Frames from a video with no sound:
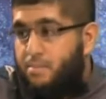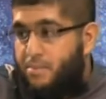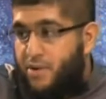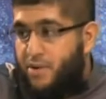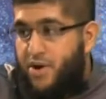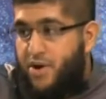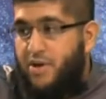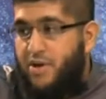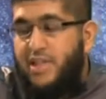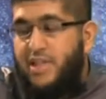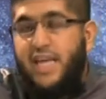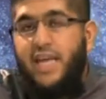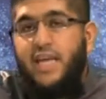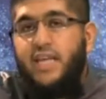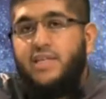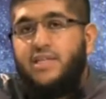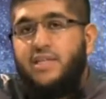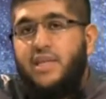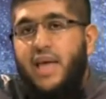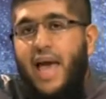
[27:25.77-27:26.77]
burn
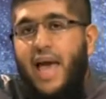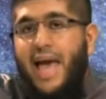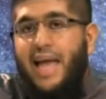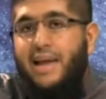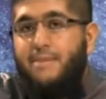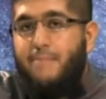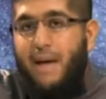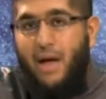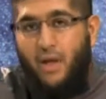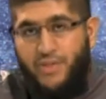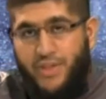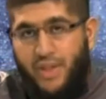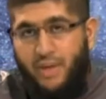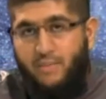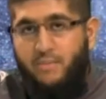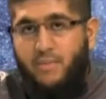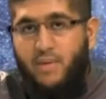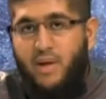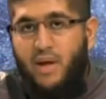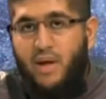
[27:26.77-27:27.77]
things and melt
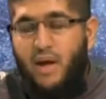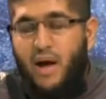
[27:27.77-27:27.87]
them.